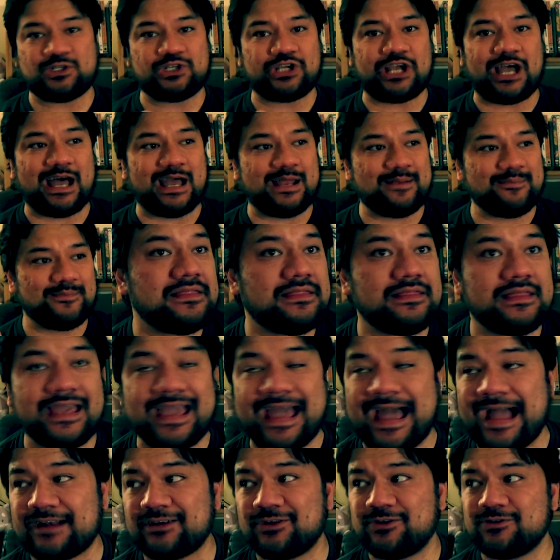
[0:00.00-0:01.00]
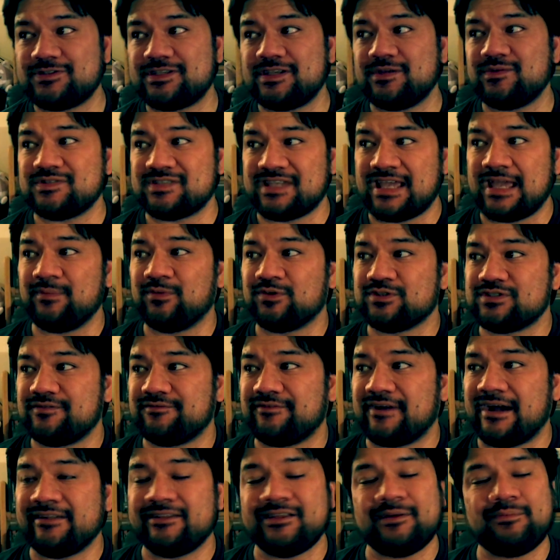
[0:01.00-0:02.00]
shot. The actors he was able to
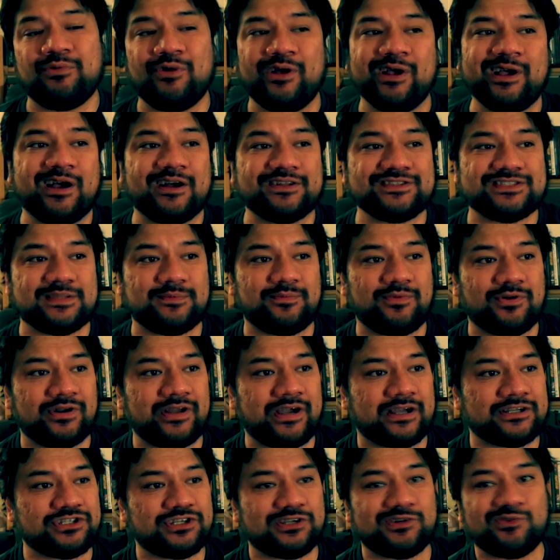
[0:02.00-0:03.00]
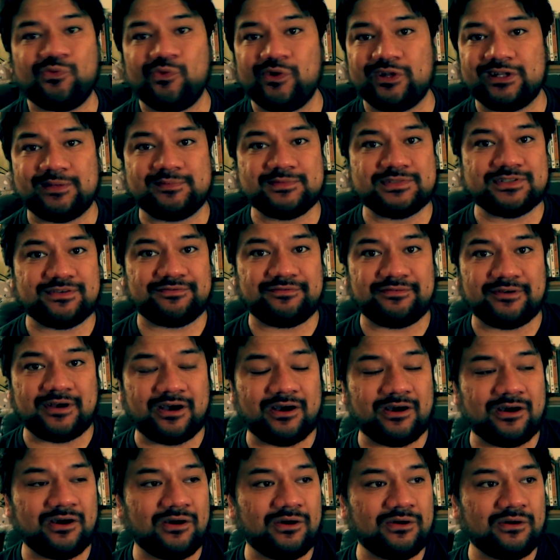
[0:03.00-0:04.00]
finally bring onto the production, Willem
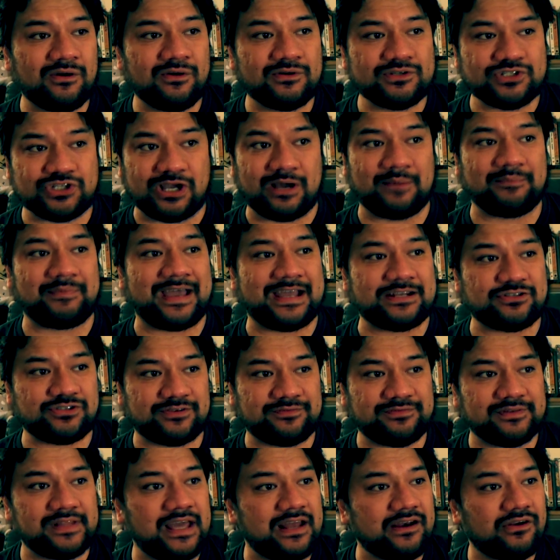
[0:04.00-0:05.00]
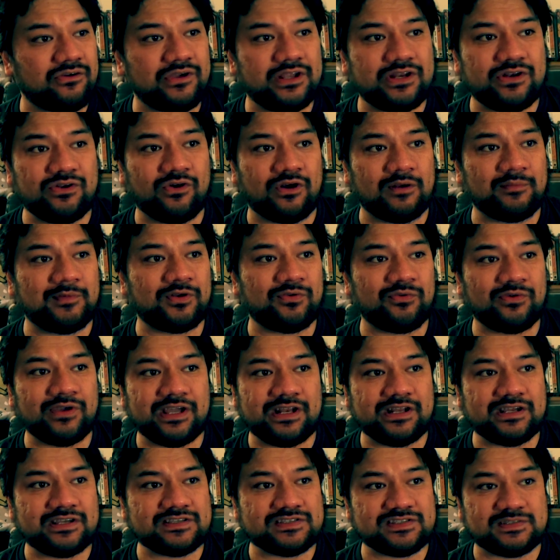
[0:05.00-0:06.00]
Dafoe, Sean Patrick Flannery, Norman
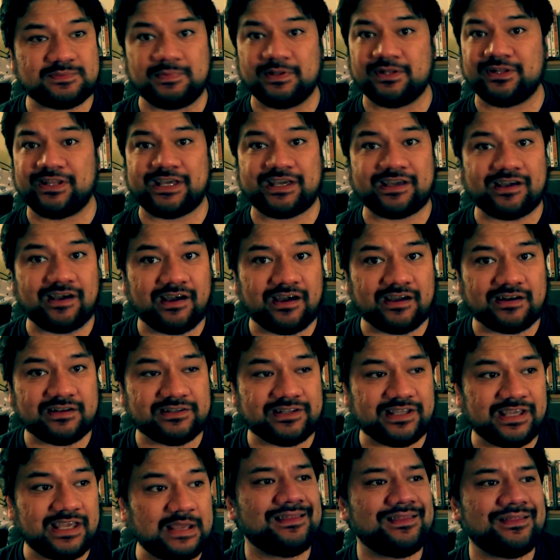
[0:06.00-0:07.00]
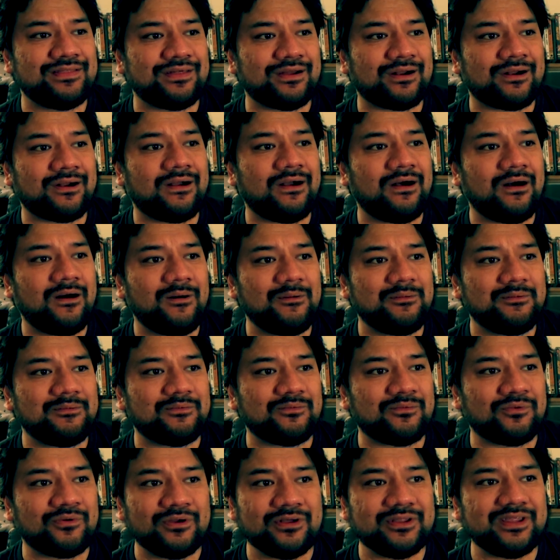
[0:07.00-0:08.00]
Reedus, Billy Connolly, they're all
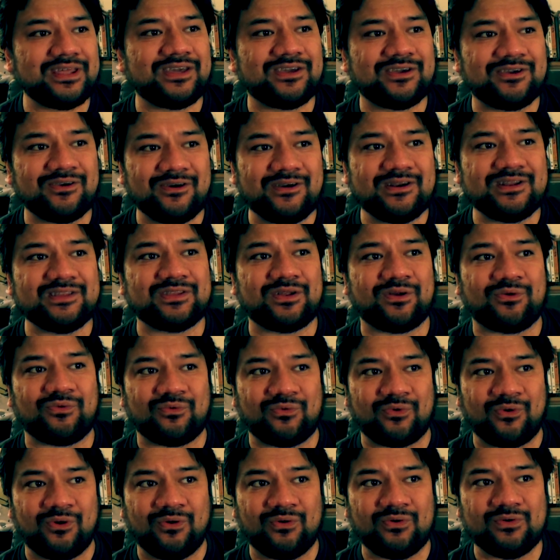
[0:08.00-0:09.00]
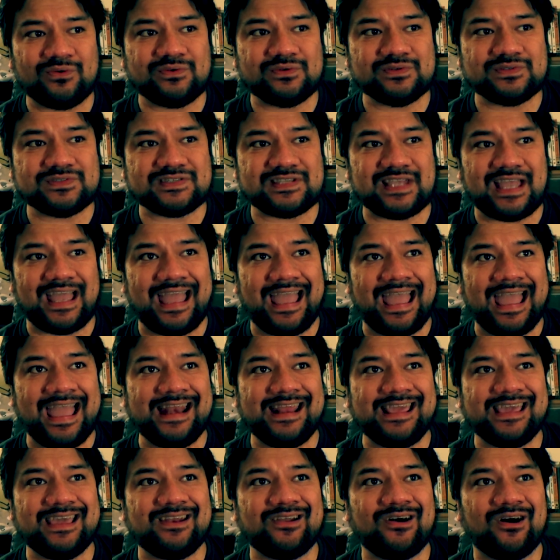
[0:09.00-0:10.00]
really good in the roles.
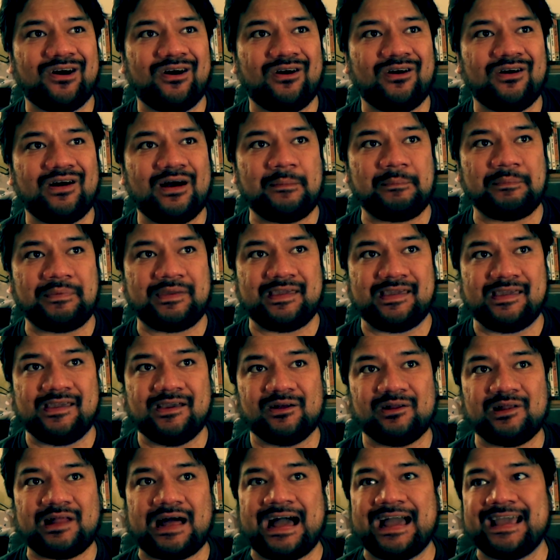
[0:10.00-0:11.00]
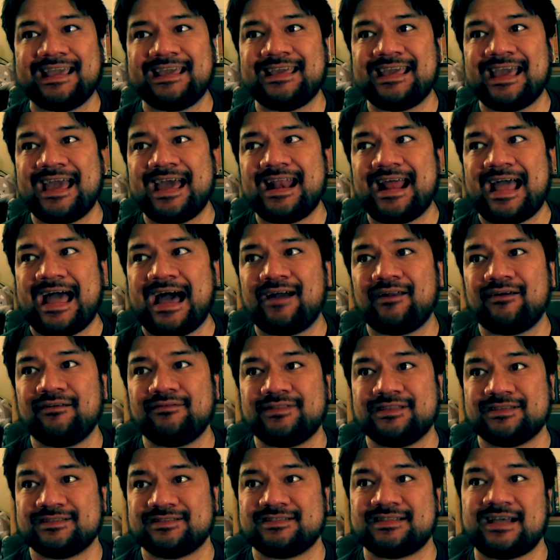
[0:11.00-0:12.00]
Any and all appeal I get out
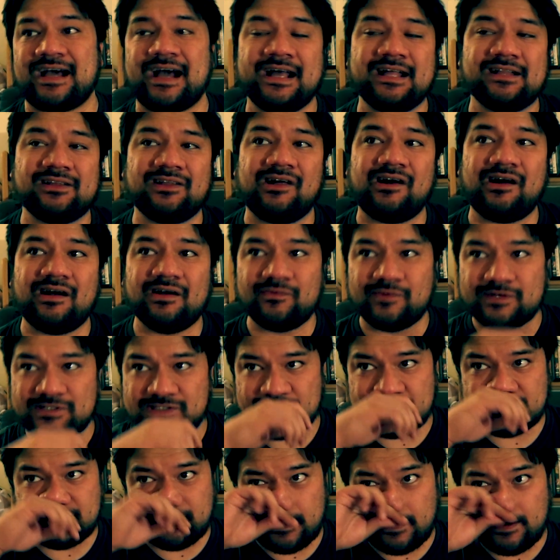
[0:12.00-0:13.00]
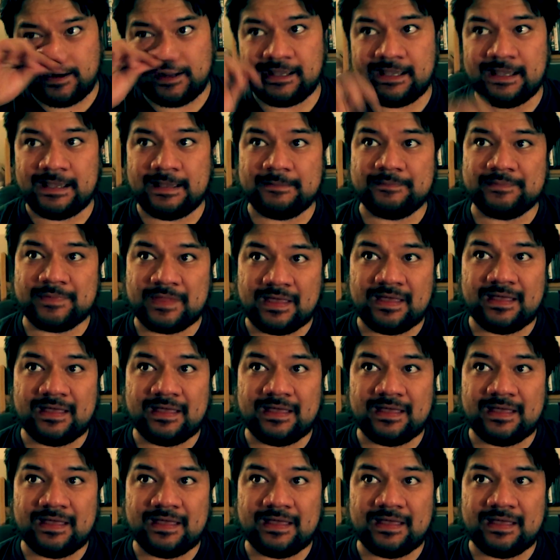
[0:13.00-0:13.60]
of this dialogue, which is very,